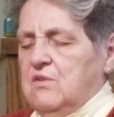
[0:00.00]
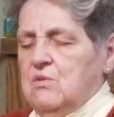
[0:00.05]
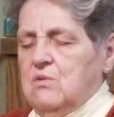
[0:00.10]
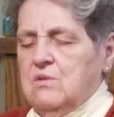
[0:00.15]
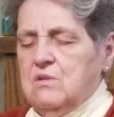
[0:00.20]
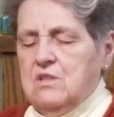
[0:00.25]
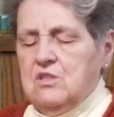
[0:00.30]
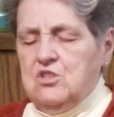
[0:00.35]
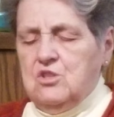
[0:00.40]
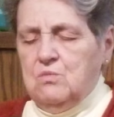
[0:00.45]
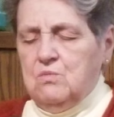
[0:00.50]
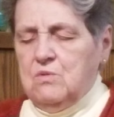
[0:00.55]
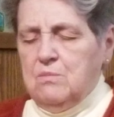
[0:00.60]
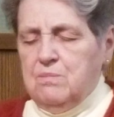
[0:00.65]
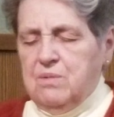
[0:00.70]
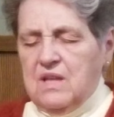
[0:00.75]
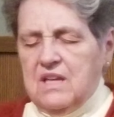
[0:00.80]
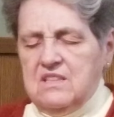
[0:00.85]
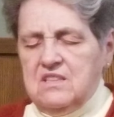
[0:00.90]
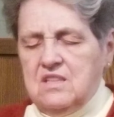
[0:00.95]
Lord, that you
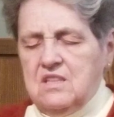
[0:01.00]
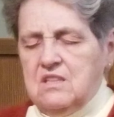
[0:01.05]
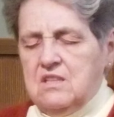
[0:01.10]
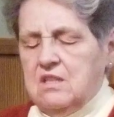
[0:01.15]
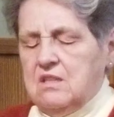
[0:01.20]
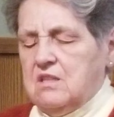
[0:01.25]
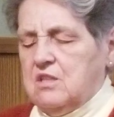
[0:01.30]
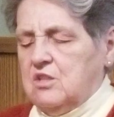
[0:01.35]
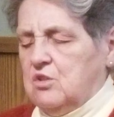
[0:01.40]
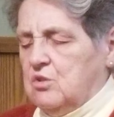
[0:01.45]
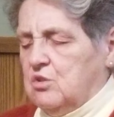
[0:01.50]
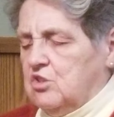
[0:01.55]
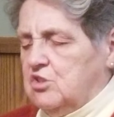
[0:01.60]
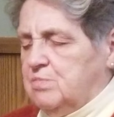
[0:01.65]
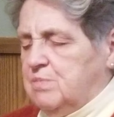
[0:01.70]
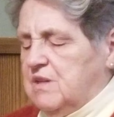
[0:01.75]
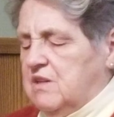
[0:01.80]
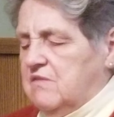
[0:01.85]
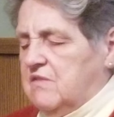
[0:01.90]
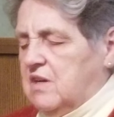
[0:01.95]
would bless it to the
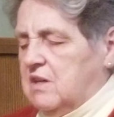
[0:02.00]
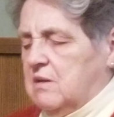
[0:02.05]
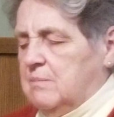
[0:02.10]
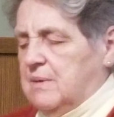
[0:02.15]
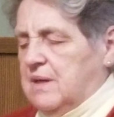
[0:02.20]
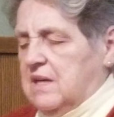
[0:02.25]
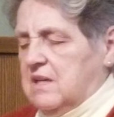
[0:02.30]
nourishment of yes.